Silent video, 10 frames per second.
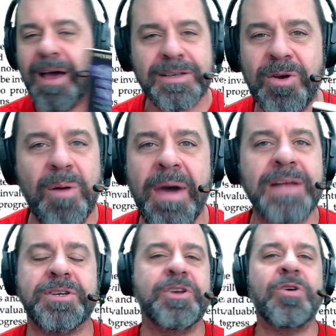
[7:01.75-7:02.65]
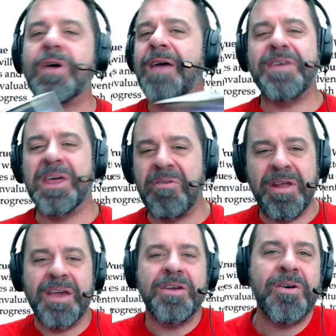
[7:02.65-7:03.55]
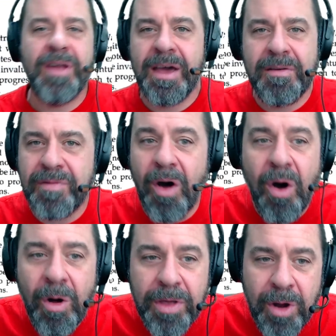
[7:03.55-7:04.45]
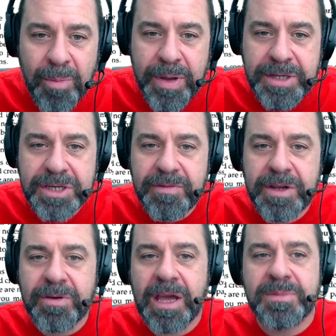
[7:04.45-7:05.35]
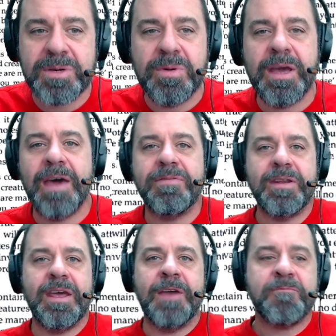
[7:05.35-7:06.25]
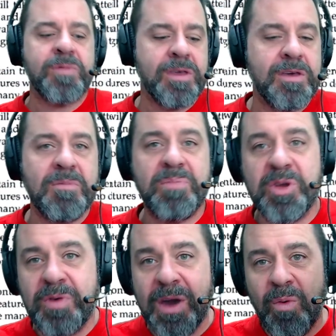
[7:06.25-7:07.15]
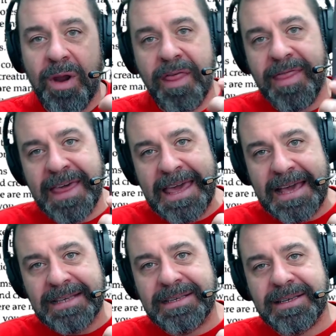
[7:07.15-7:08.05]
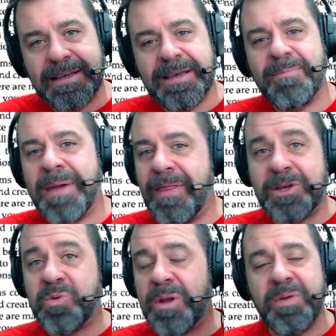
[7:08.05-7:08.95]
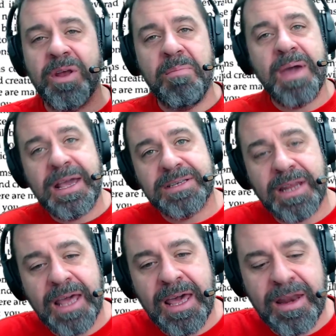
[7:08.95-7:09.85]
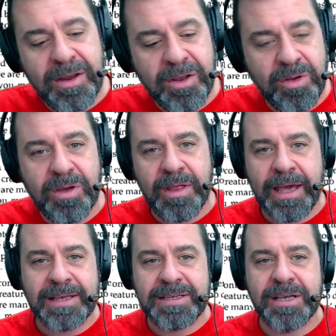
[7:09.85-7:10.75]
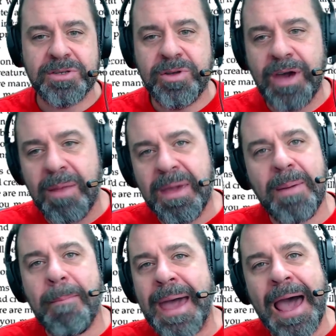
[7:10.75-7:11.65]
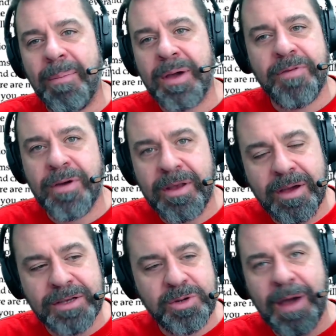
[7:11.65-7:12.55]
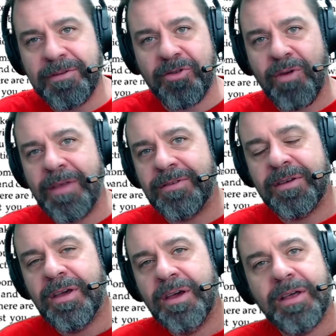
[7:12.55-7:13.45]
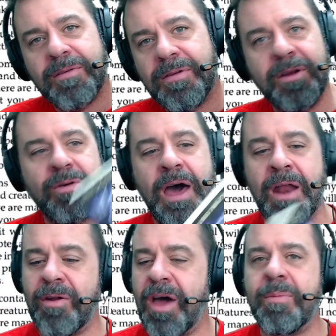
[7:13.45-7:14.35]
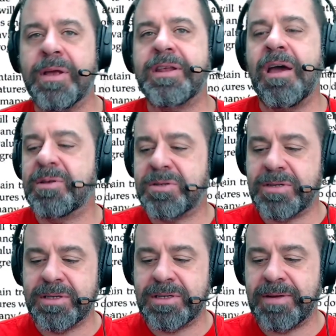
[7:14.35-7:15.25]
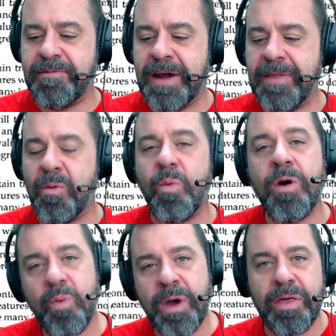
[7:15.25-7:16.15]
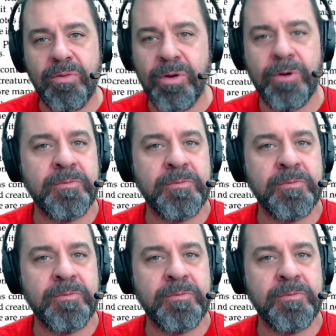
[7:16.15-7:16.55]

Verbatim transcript: So imagine you don't have the internet, you don't have all the RPG video games that we have today, but you get one of these man, this would have been amazing. And you, like it says, you got to make a map if you're gonna, because you have to try this. You know, I don't know how many times to, to find the one way through.